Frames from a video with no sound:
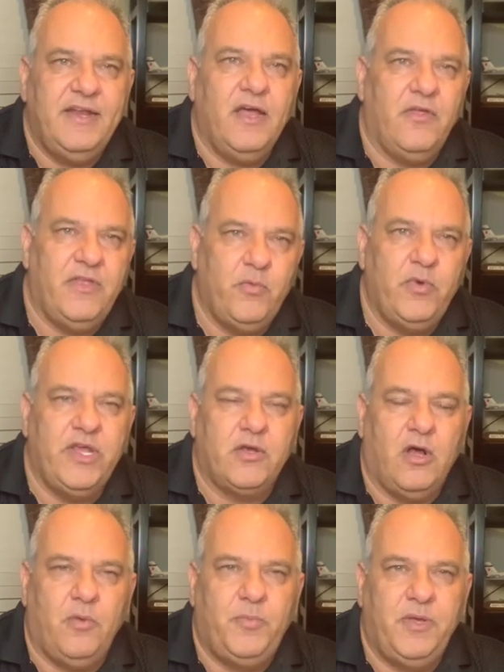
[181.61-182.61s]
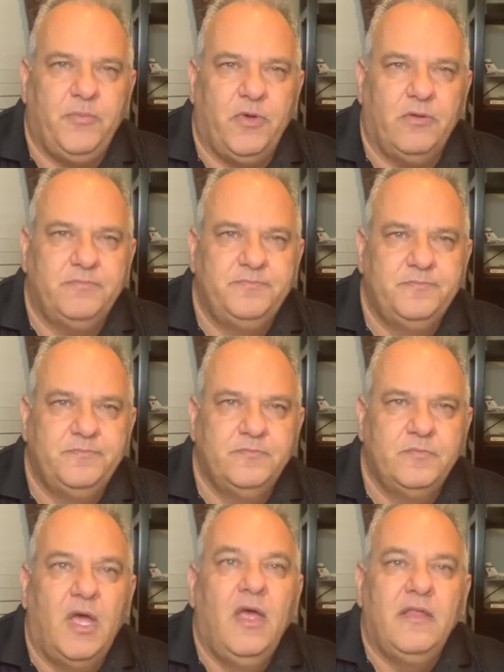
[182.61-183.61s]
how they recall people.
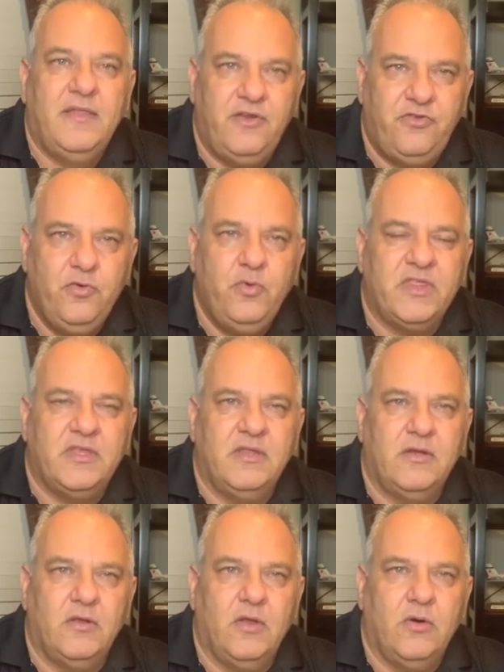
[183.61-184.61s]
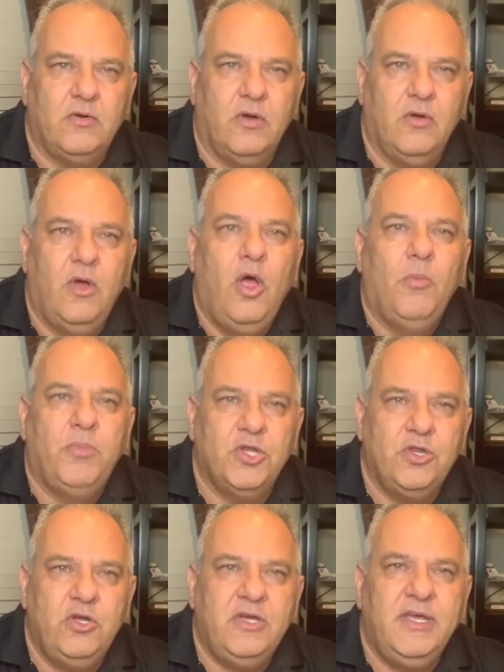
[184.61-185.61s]
They do within their local. But
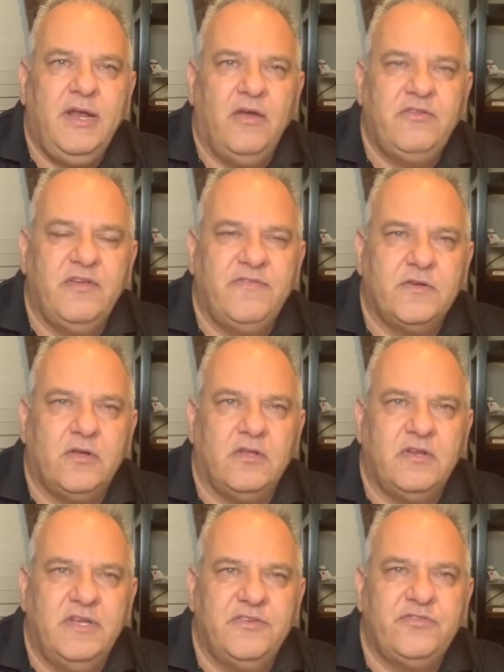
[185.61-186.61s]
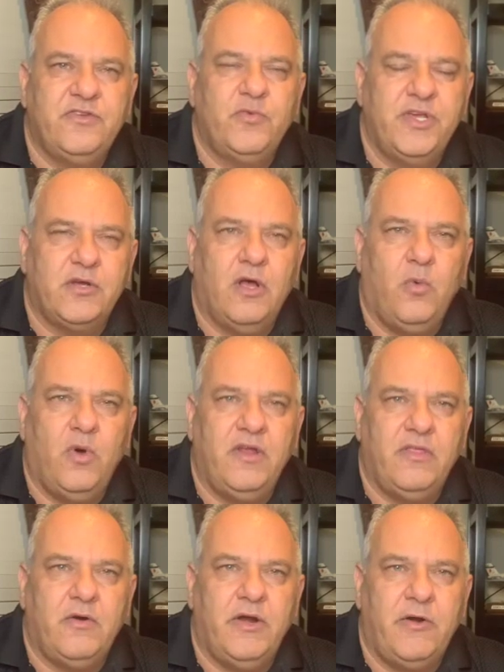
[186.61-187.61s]
look at how difficult it is to recall one
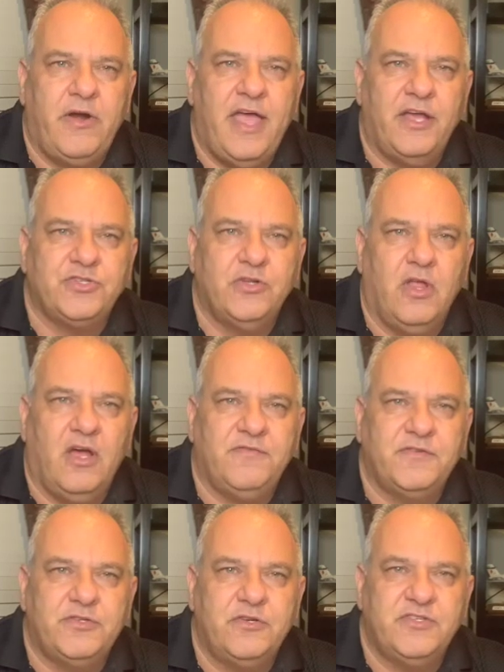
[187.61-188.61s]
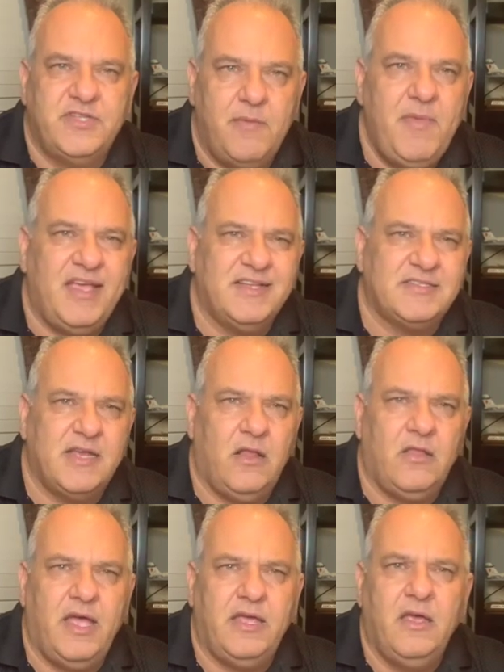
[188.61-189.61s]
of their international officers. They make it
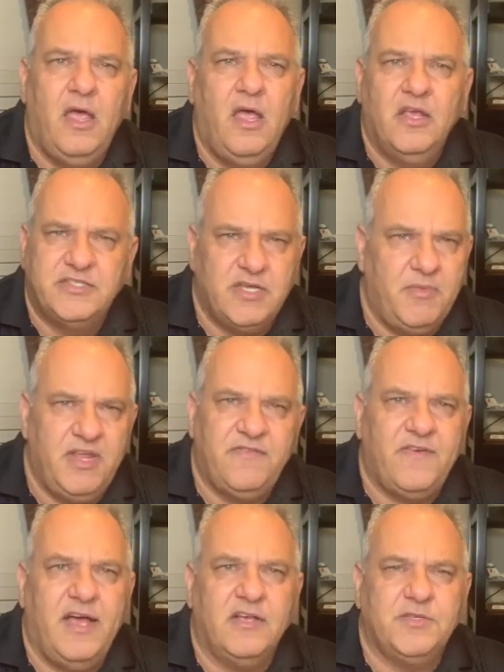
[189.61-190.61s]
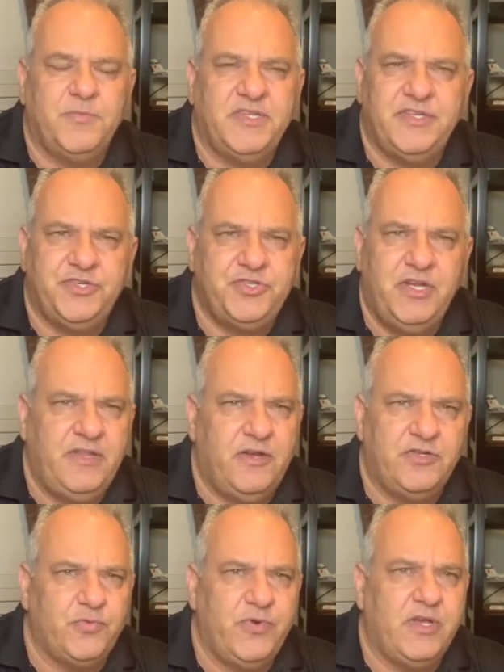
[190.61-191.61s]
sound like somebody files a petition and
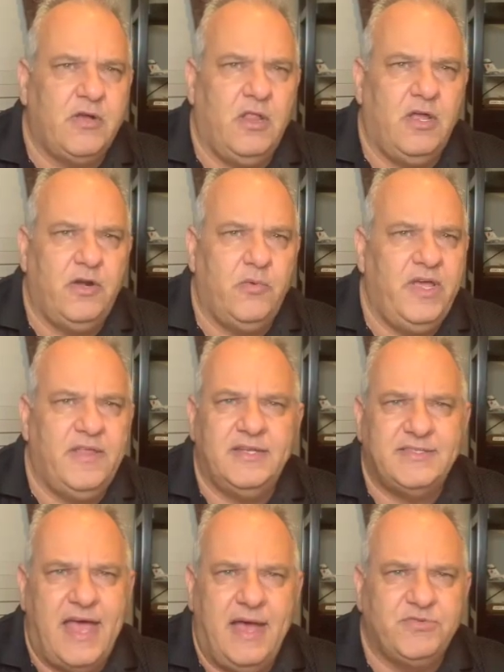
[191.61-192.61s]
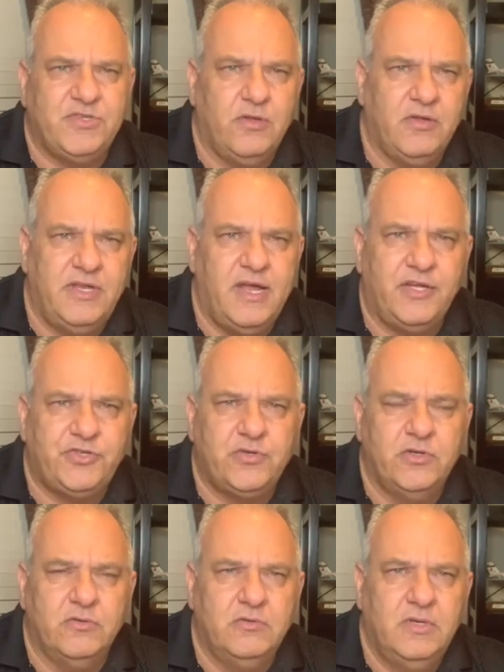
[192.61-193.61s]
there's a recall underway. That's absolutely not true.